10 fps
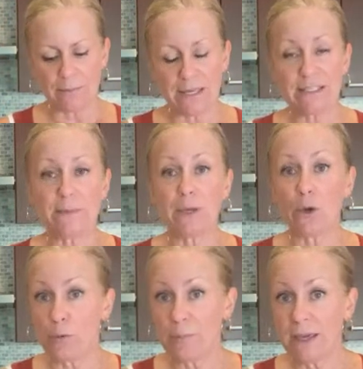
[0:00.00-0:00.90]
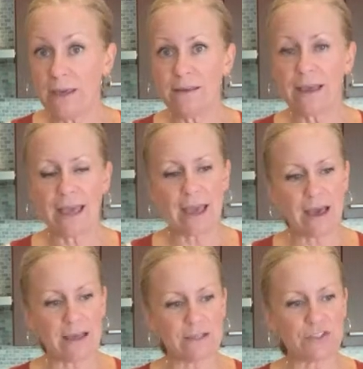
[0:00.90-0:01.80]
is a Meiomi.
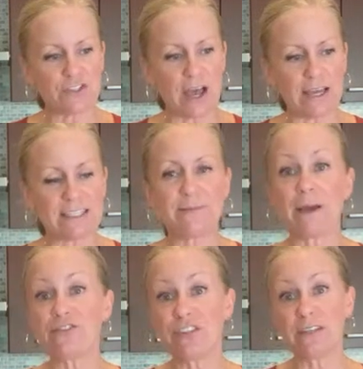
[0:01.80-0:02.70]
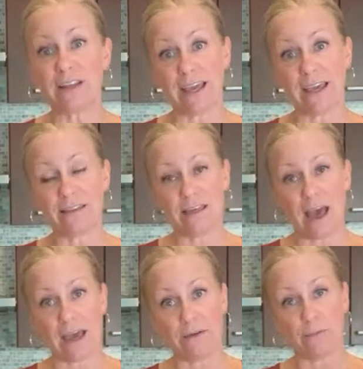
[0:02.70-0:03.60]
And I especially like
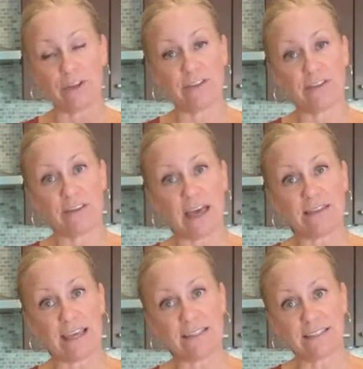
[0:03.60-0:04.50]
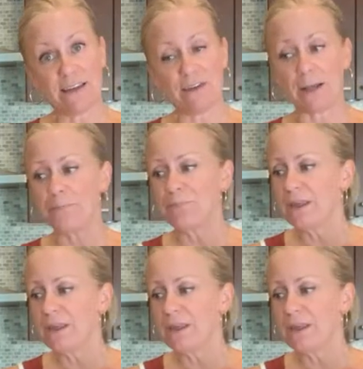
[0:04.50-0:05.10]
that at Thanksgiving.